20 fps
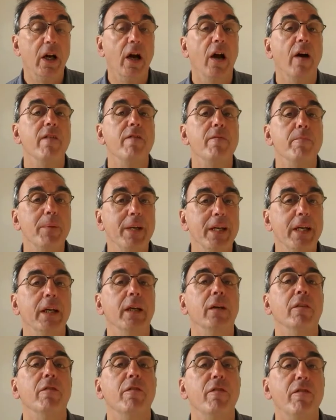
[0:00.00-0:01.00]
of
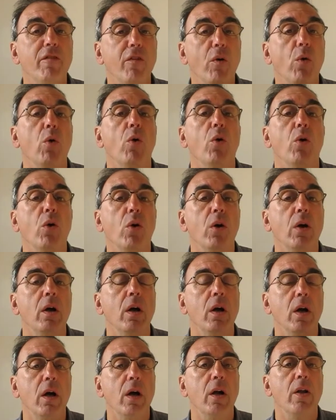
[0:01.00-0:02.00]
being for
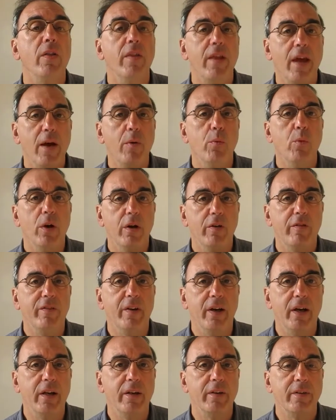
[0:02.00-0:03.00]
their
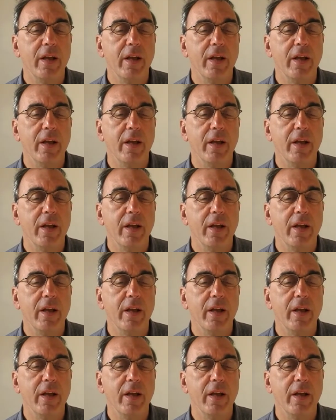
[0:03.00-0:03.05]
welfare.